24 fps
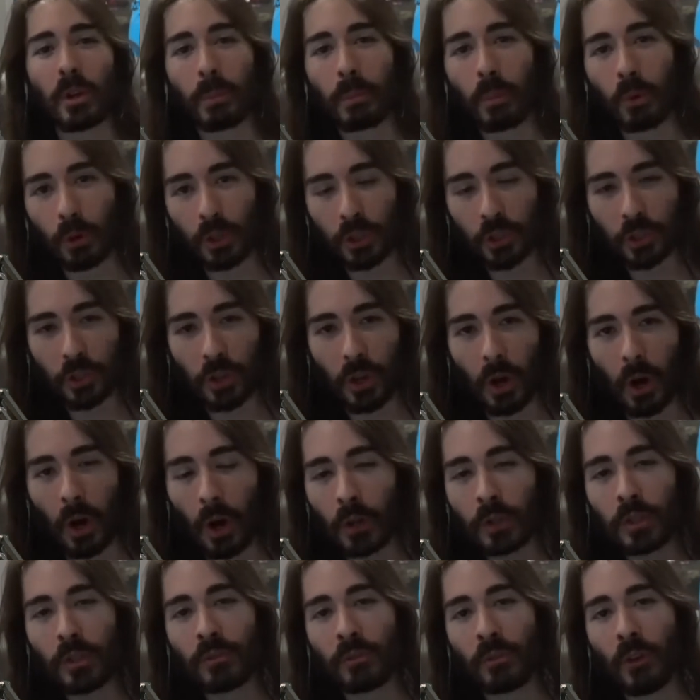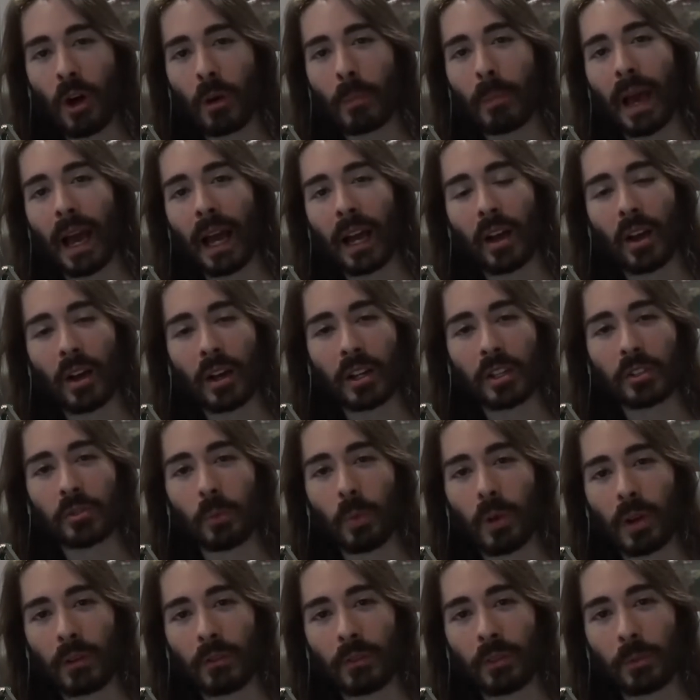you're pushed, all you fall back on is
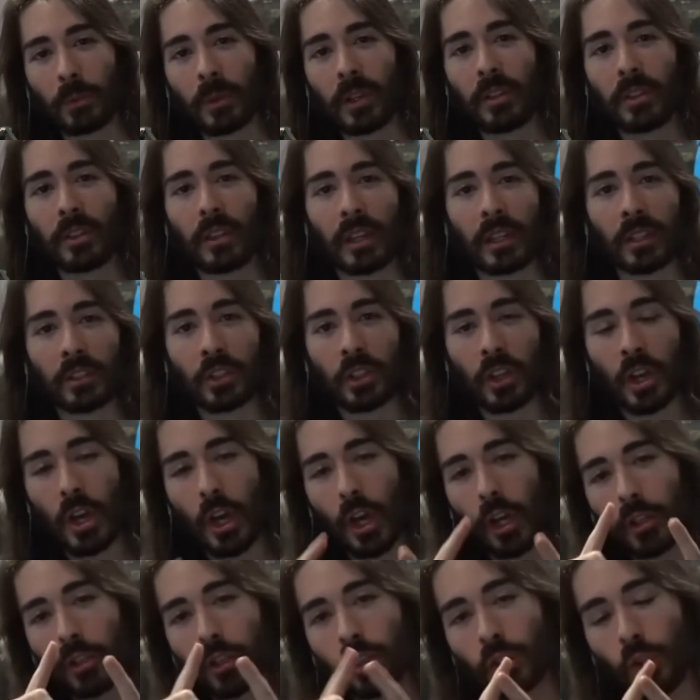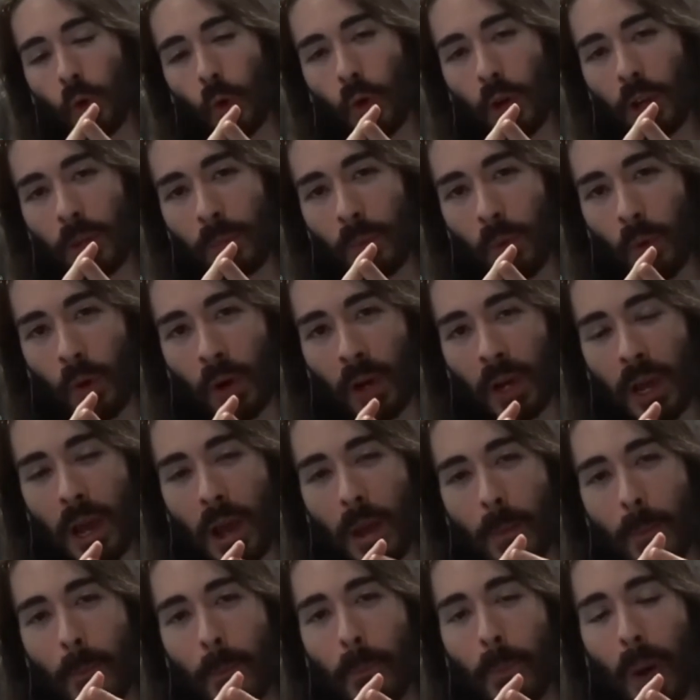one of three things: soy boy,
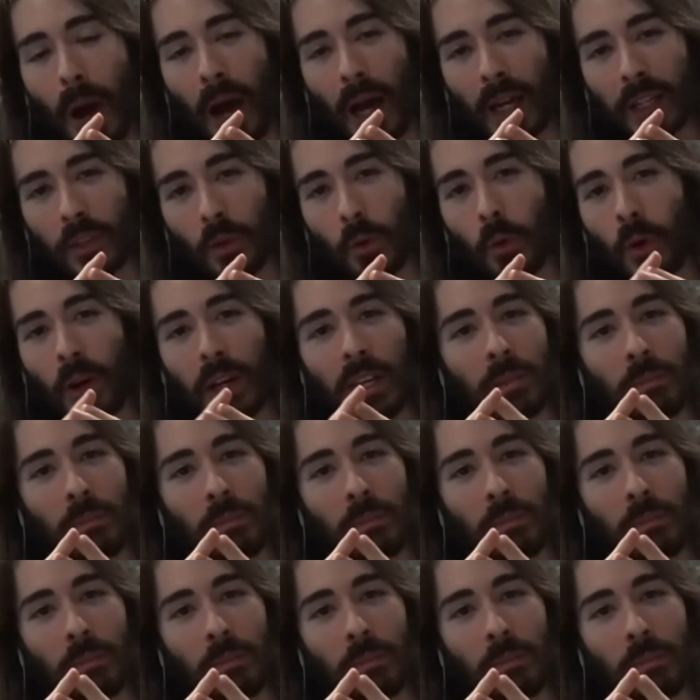bot, or